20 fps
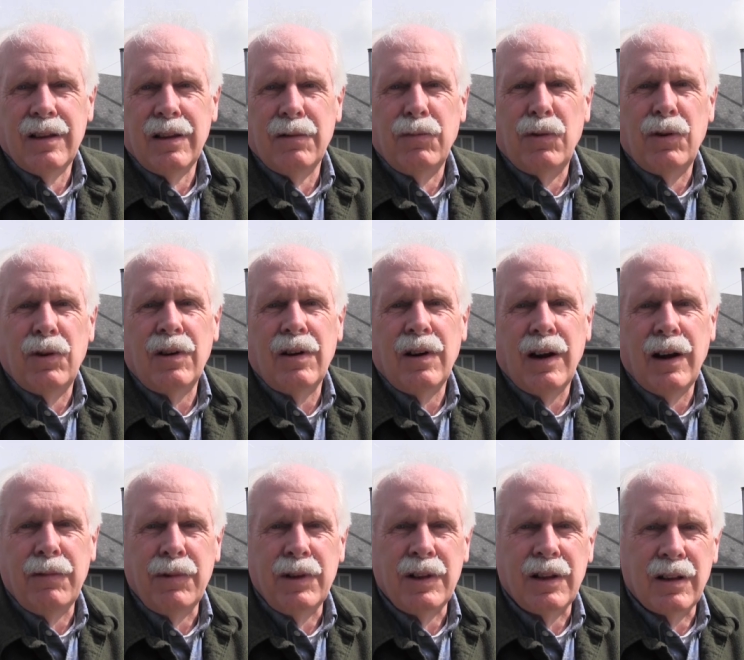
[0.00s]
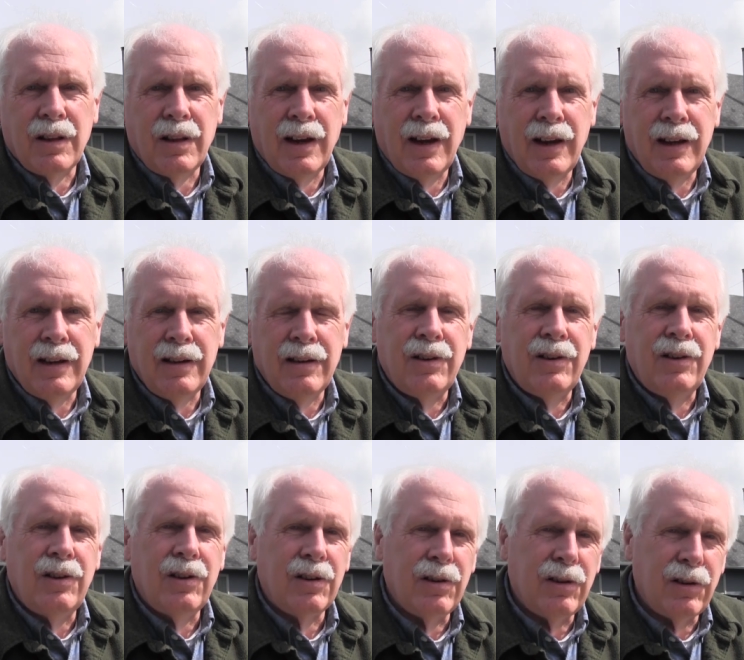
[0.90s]
the more I'm inclined
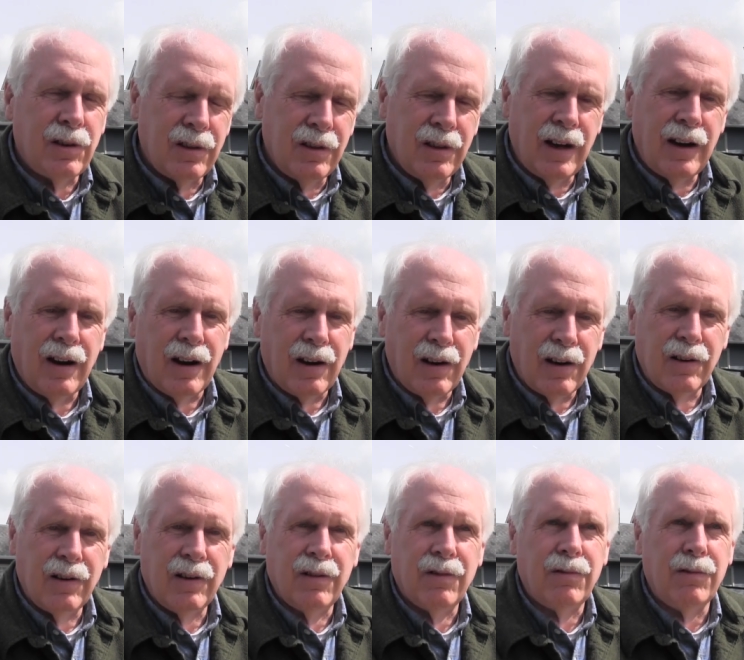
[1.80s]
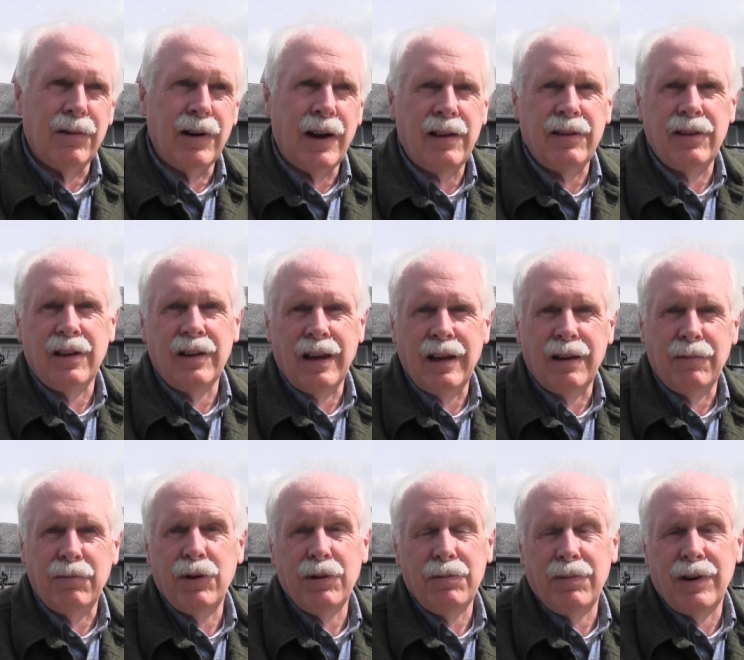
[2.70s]
to look there rather
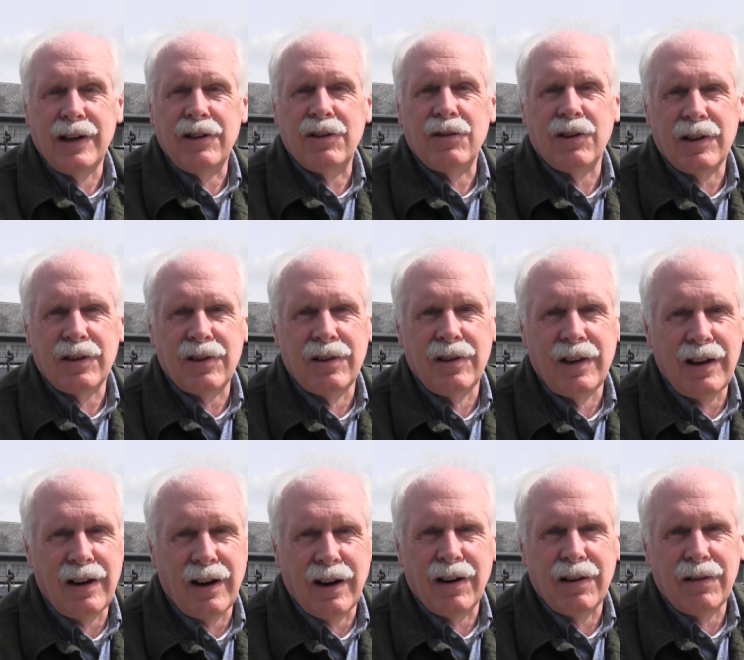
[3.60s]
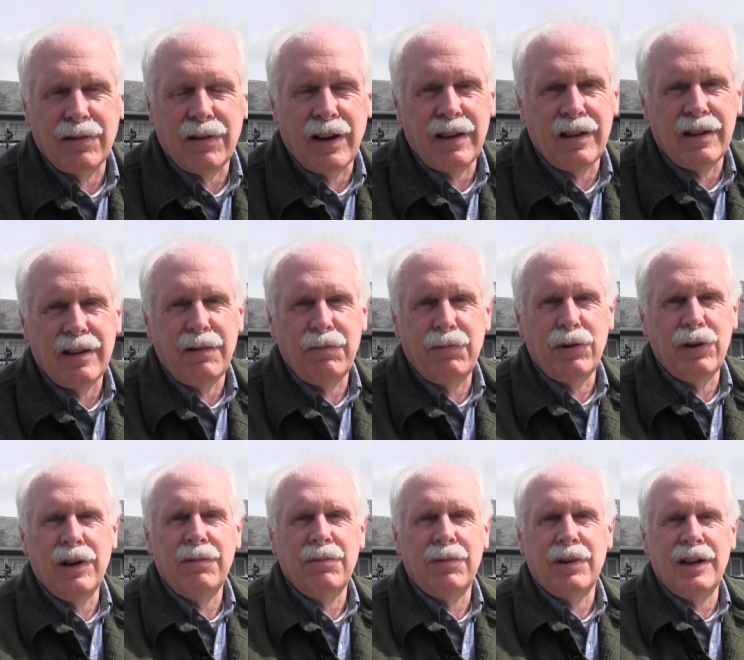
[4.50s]
and put my trust there rather than
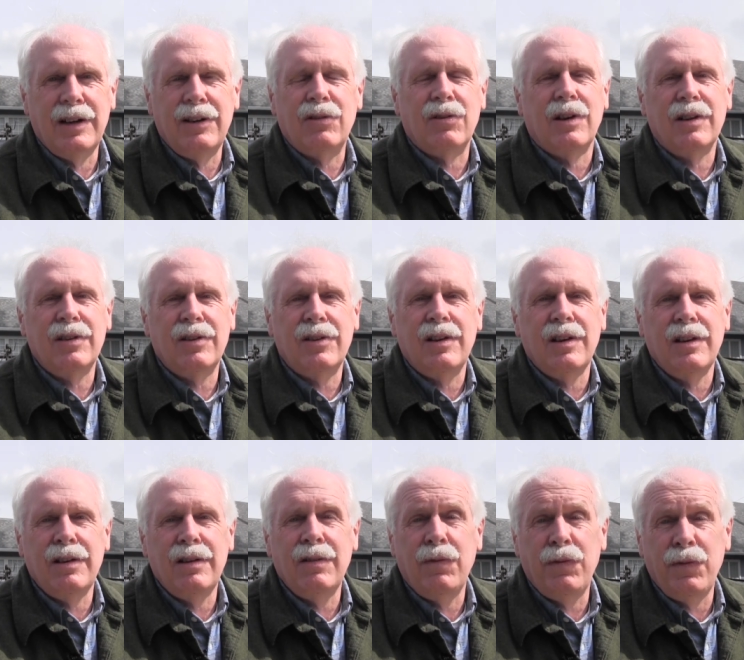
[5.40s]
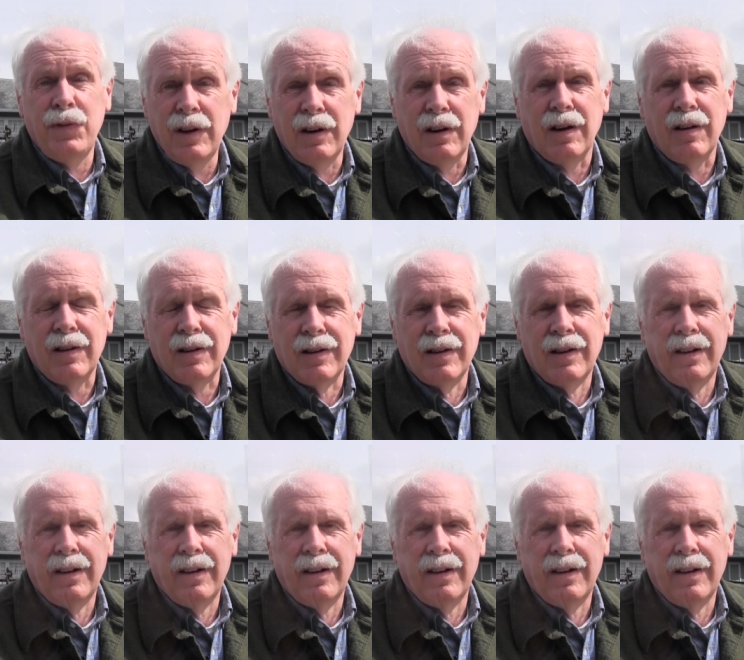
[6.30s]
putting my trust in fear.